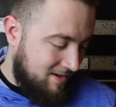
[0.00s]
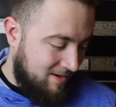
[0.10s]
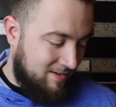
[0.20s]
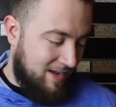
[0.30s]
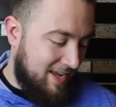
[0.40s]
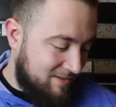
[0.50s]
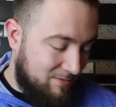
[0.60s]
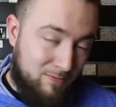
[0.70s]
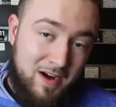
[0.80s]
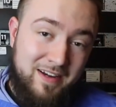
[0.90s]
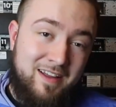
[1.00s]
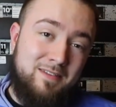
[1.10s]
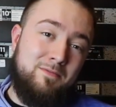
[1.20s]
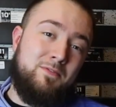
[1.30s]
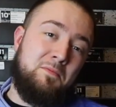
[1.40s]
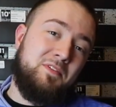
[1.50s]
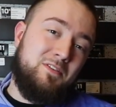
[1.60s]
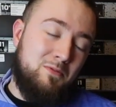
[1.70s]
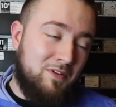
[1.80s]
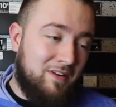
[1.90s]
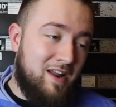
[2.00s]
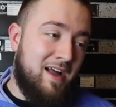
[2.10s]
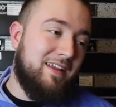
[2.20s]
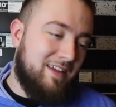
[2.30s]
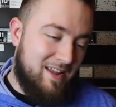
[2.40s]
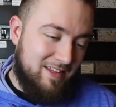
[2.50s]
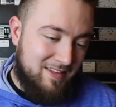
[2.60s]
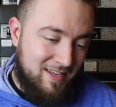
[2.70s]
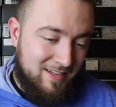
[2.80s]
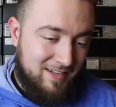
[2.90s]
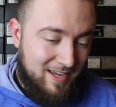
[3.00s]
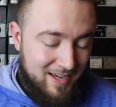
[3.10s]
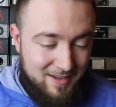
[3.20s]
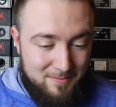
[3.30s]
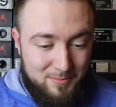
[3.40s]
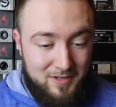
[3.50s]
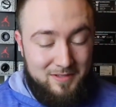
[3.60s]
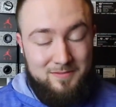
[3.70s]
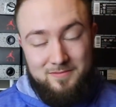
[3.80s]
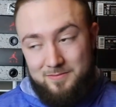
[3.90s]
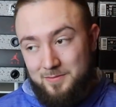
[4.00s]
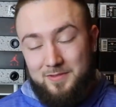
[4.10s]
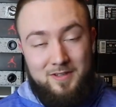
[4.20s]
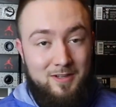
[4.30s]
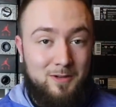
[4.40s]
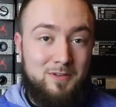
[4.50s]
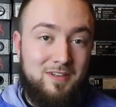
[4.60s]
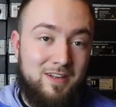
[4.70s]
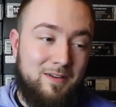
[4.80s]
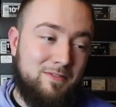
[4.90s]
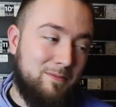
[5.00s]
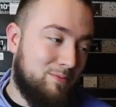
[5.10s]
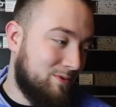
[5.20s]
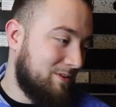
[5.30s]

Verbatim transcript: As of right now, as I'm filming this, we're not yet at 10K, but we're close enough that I